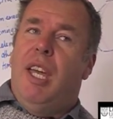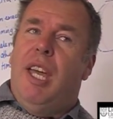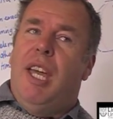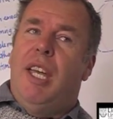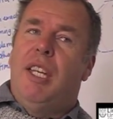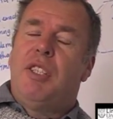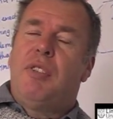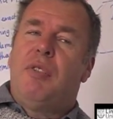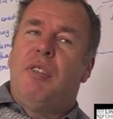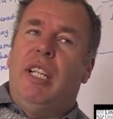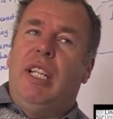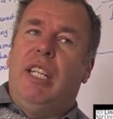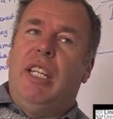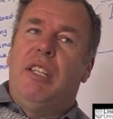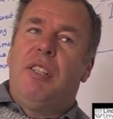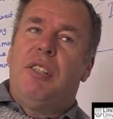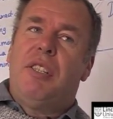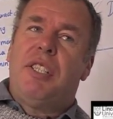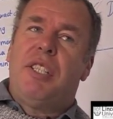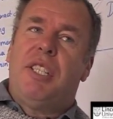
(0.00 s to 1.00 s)
And it's really
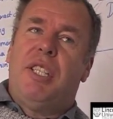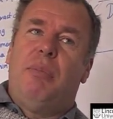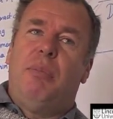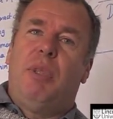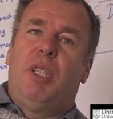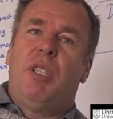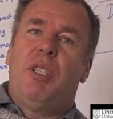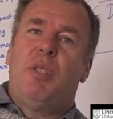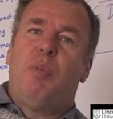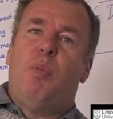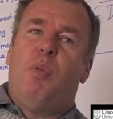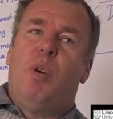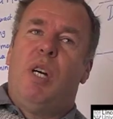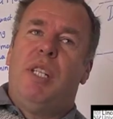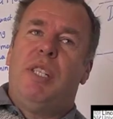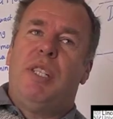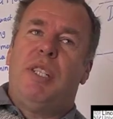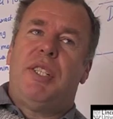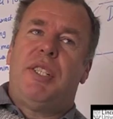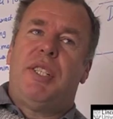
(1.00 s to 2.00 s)
interesting, because
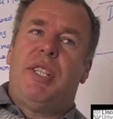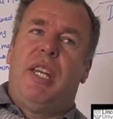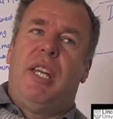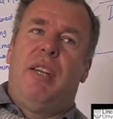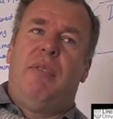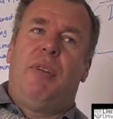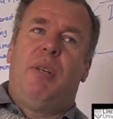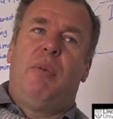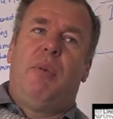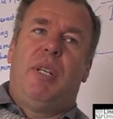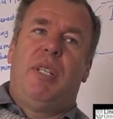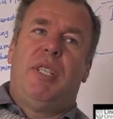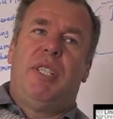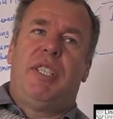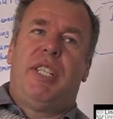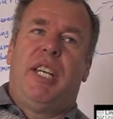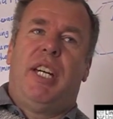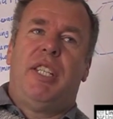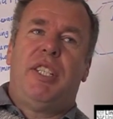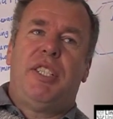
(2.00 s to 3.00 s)
once everyone
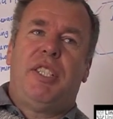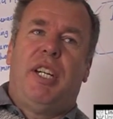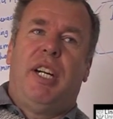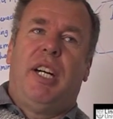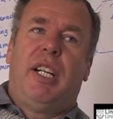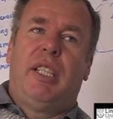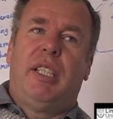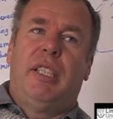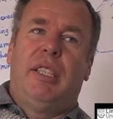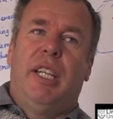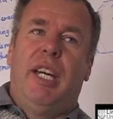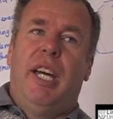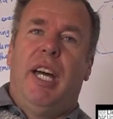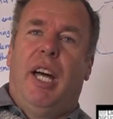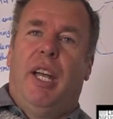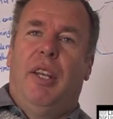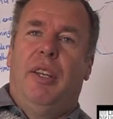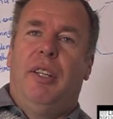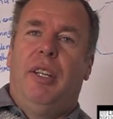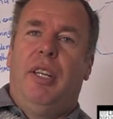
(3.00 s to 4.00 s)
starts to hunker
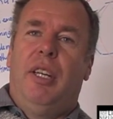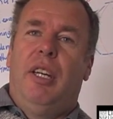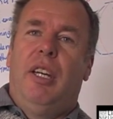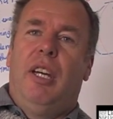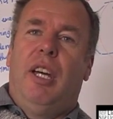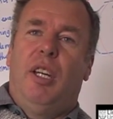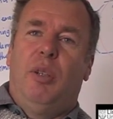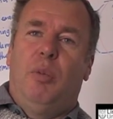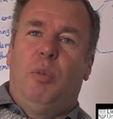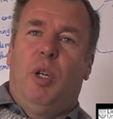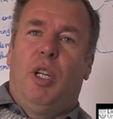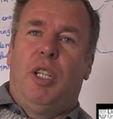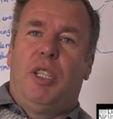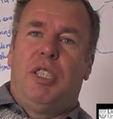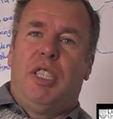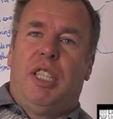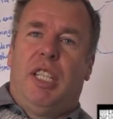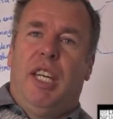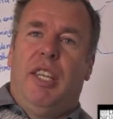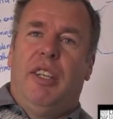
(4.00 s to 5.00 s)
down and work
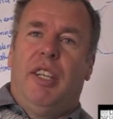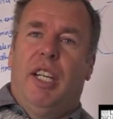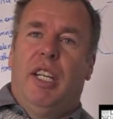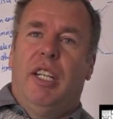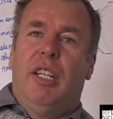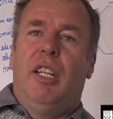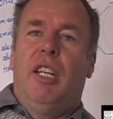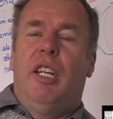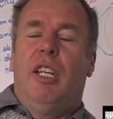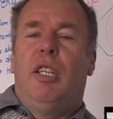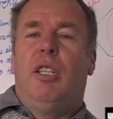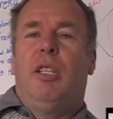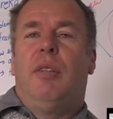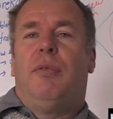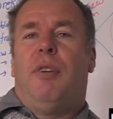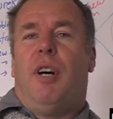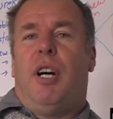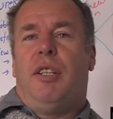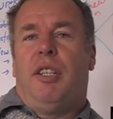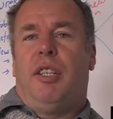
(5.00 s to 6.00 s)
together, you
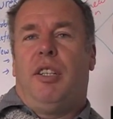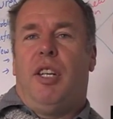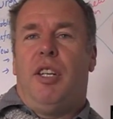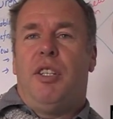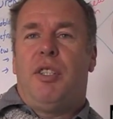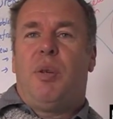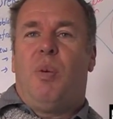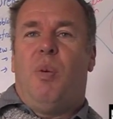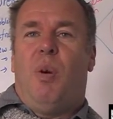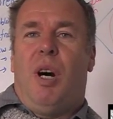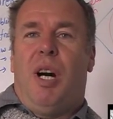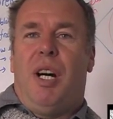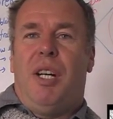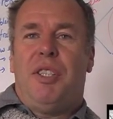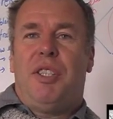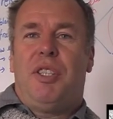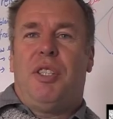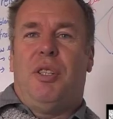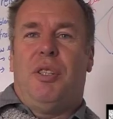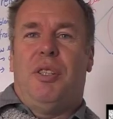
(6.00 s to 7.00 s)
find that those
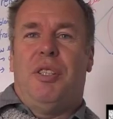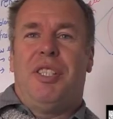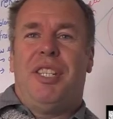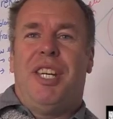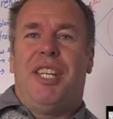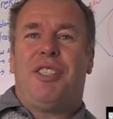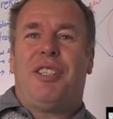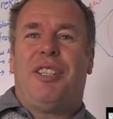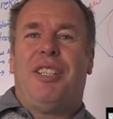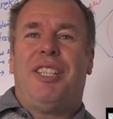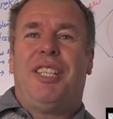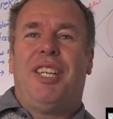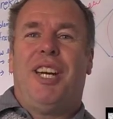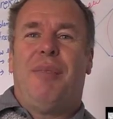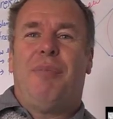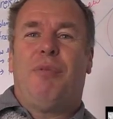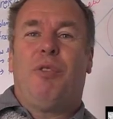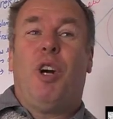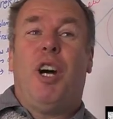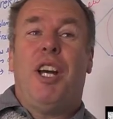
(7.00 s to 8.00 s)
quiet students actually
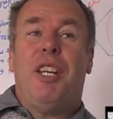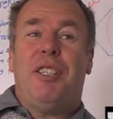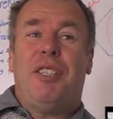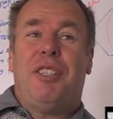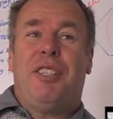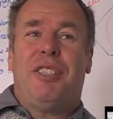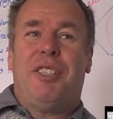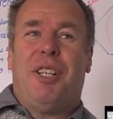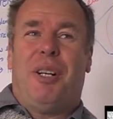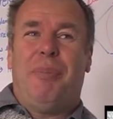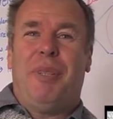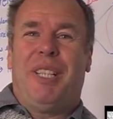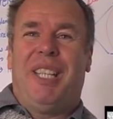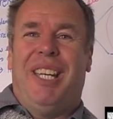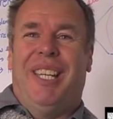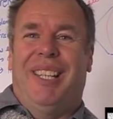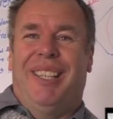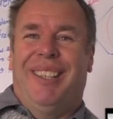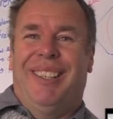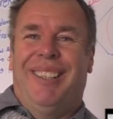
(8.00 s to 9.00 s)
come right to the top
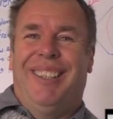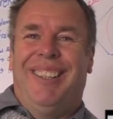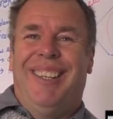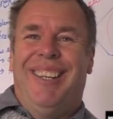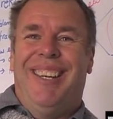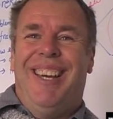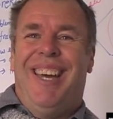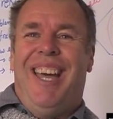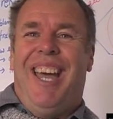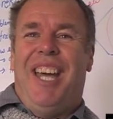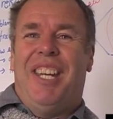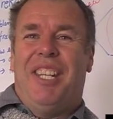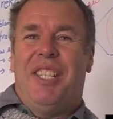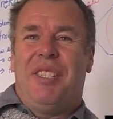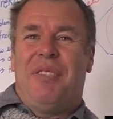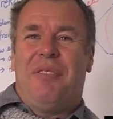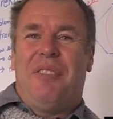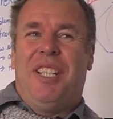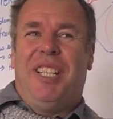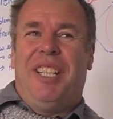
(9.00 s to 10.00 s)
again. And
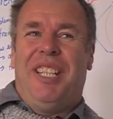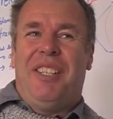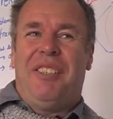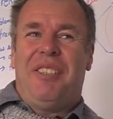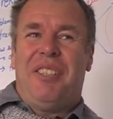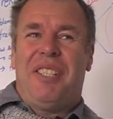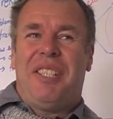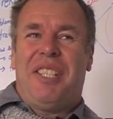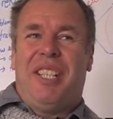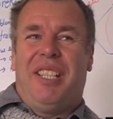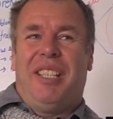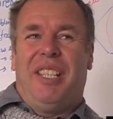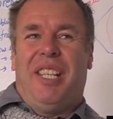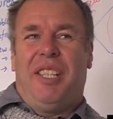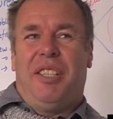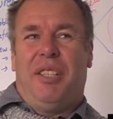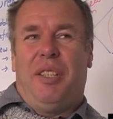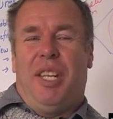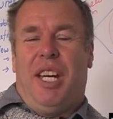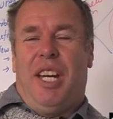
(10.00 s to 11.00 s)
it's really interesting
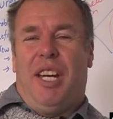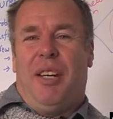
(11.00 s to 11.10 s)
that